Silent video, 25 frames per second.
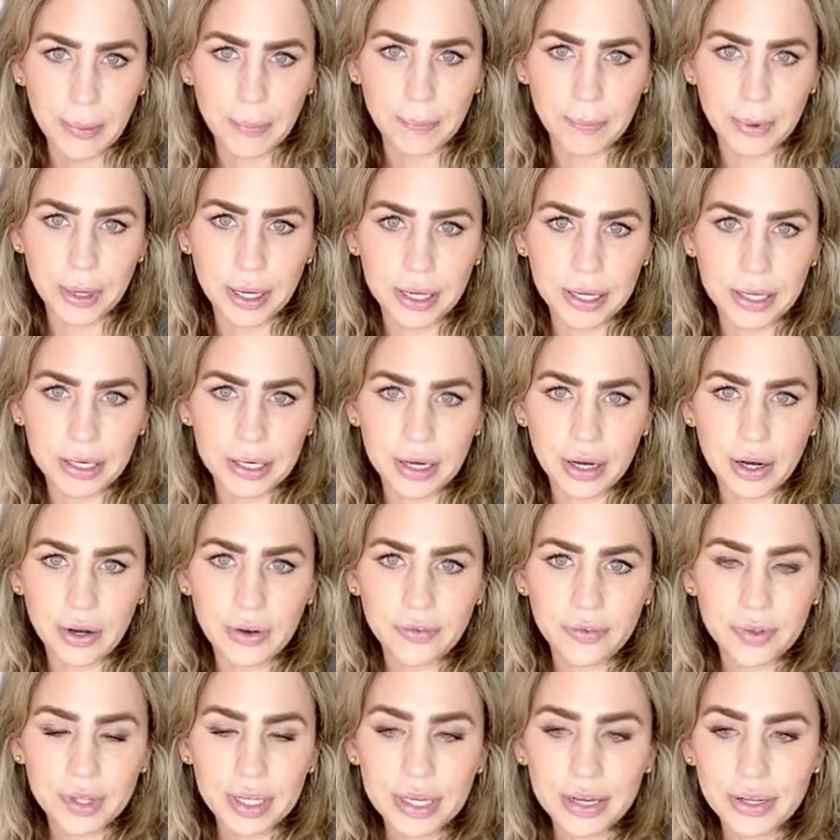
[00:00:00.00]
But
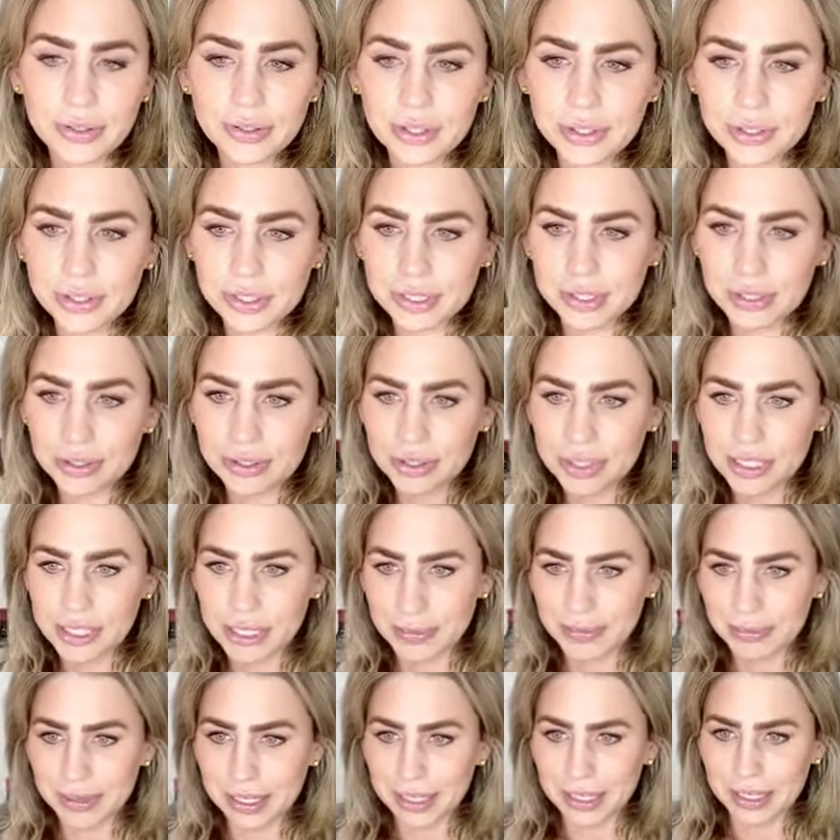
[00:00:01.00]
hopefully y'all learned a little
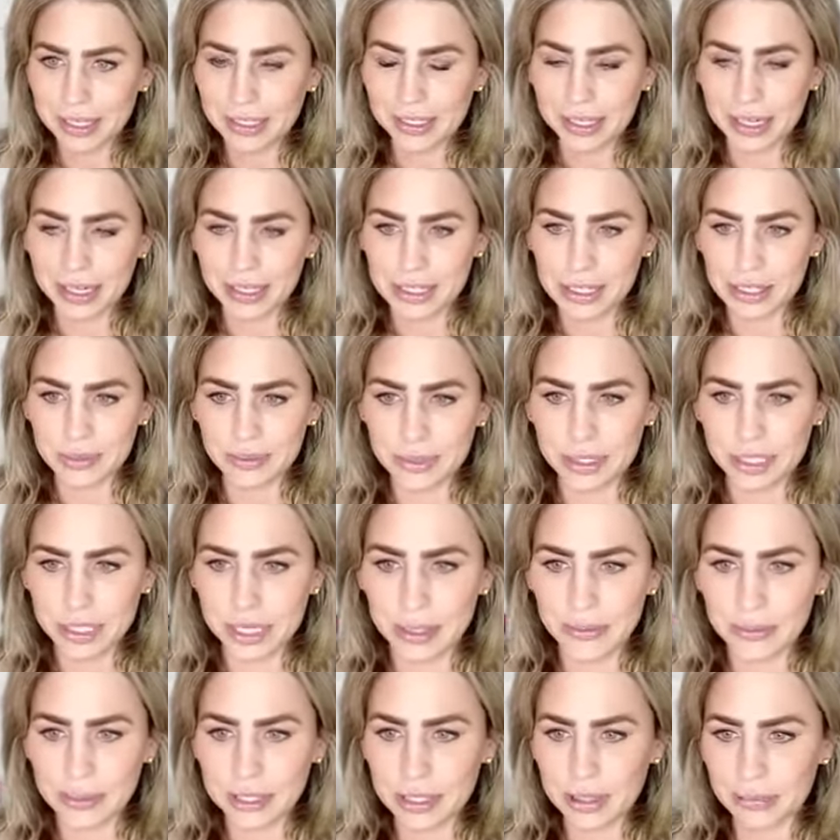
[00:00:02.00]
something, got some
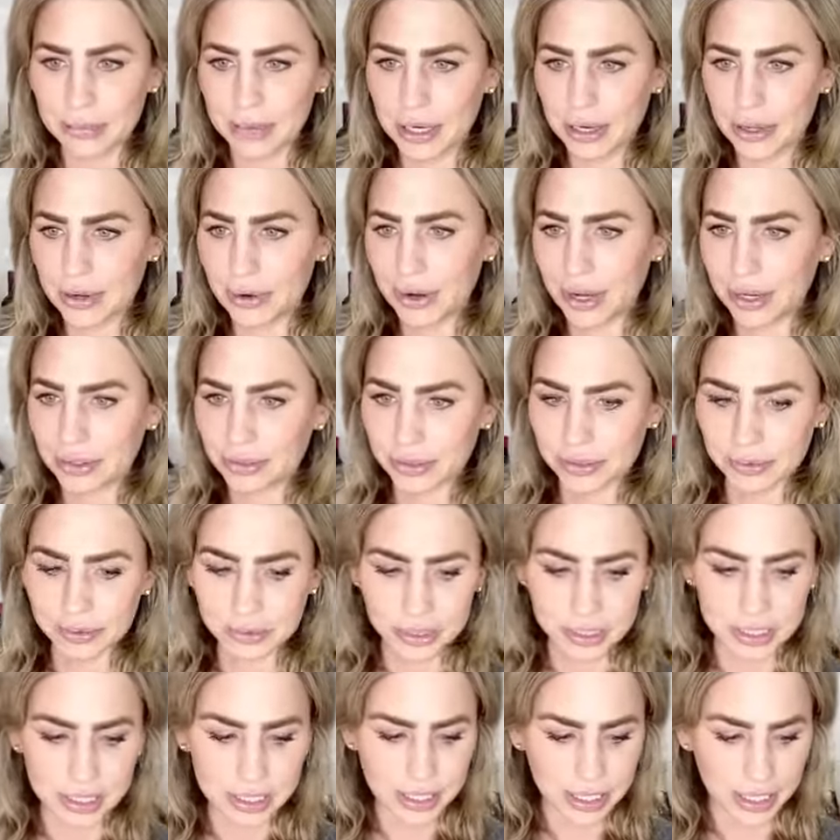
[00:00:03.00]
tips. Let me know how
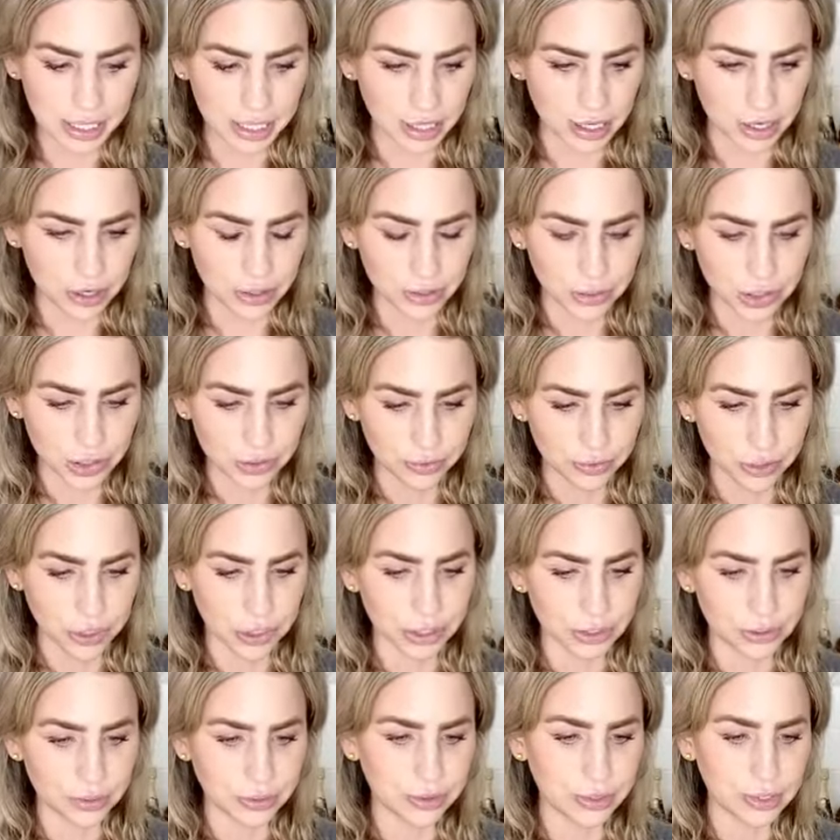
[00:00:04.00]
this kit goes for
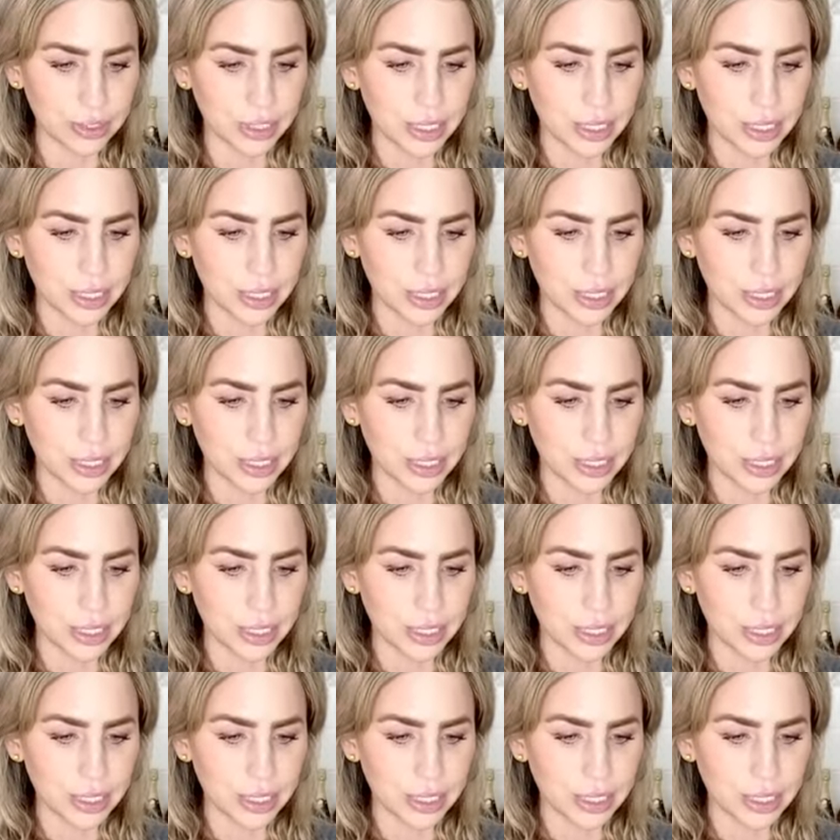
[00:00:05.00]
you.